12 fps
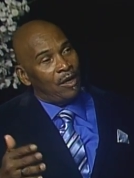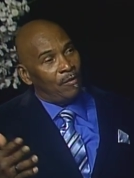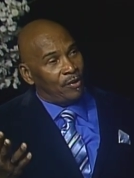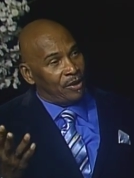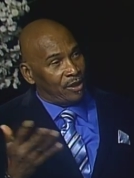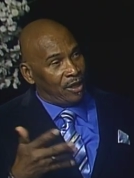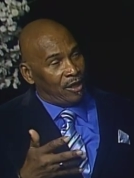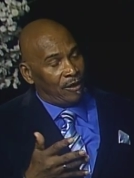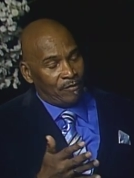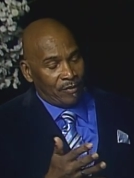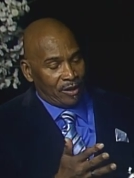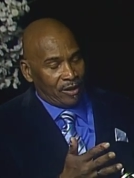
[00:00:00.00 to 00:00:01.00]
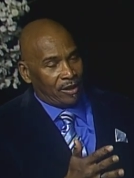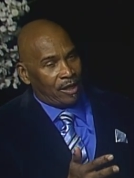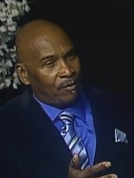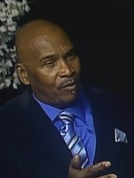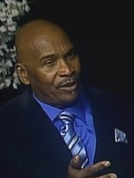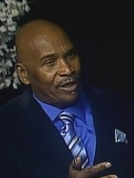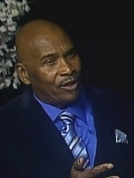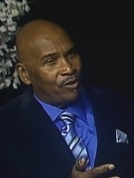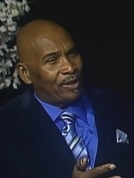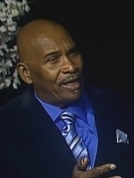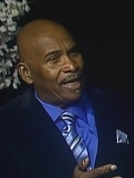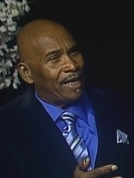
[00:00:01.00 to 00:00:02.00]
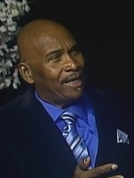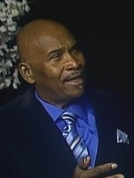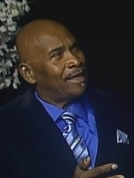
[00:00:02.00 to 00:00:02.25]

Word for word: But um, a couple of weeks ago, they had it